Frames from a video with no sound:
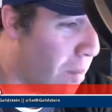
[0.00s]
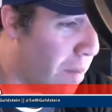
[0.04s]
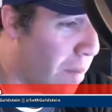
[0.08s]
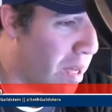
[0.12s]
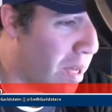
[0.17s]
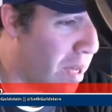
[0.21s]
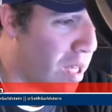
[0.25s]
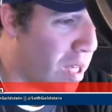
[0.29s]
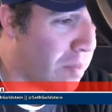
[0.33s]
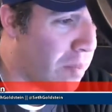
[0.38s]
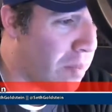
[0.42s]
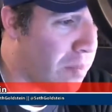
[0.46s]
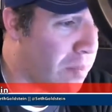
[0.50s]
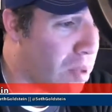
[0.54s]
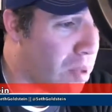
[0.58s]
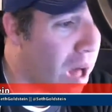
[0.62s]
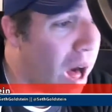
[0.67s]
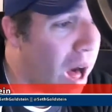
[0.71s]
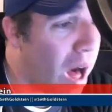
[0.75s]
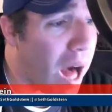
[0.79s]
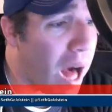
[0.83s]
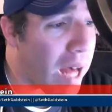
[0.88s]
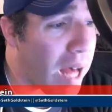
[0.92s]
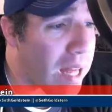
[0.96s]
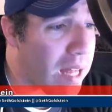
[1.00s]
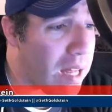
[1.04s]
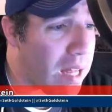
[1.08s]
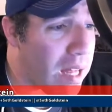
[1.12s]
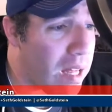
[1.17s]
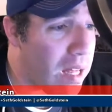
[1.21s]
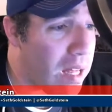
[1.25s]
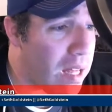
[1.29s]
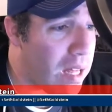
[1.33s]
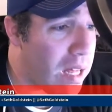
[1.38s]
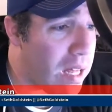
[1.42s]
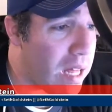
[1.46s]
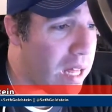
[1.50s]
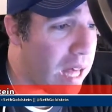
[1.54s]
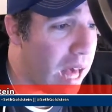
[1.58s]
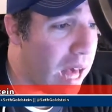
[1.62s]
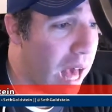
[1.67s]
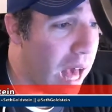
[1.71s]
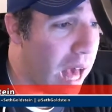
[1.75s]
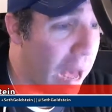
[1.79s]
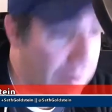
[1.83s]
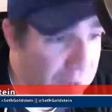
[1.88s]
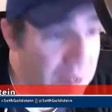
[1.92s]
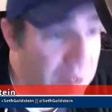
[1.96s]
But you can block
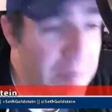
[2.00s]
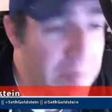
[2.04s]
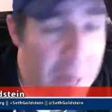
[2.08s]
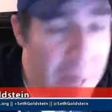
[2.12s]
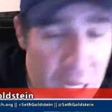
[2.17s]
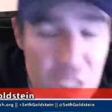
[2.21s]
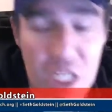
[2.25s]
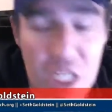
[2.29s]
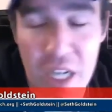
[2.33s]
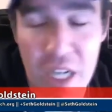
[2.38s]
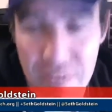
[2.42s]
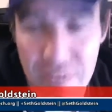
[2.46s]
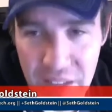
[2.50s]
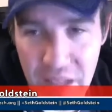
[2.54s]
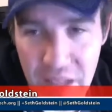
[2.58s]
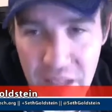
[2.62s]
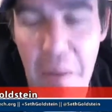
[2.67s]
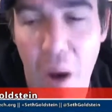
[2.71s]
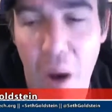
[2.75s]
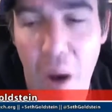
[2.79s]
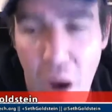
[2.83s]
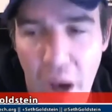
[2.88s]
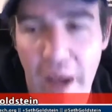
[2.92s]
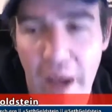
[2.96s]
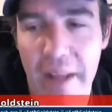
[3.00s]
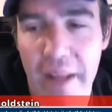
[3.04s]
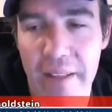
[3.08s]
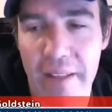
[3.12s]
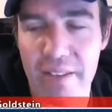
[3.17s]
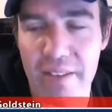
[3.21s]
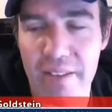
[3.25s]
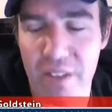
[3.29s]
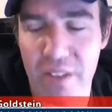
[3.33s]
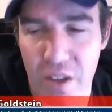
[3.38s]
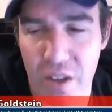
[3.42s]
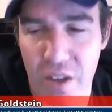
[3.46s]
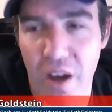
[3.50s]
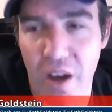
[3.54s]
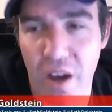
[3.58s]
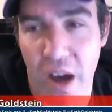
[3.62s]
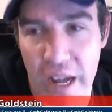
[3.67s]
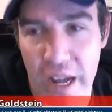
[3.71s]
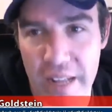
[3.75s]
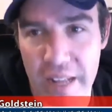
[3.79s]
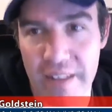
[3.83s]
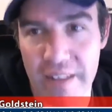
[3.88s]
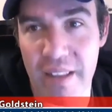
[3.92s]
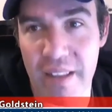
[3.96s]
every mention of him on
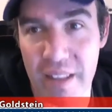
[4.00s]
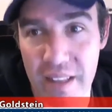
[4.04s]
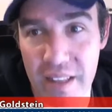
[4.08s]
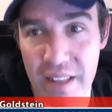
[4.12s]
on